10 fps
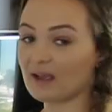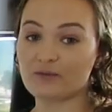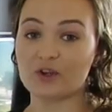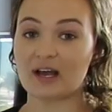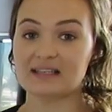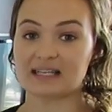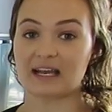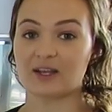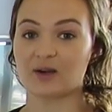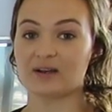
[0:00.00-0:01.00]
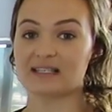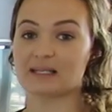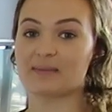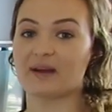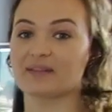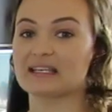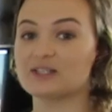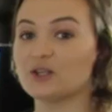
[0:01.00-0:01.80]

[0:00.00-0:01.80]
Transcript: If you guys are curious about this,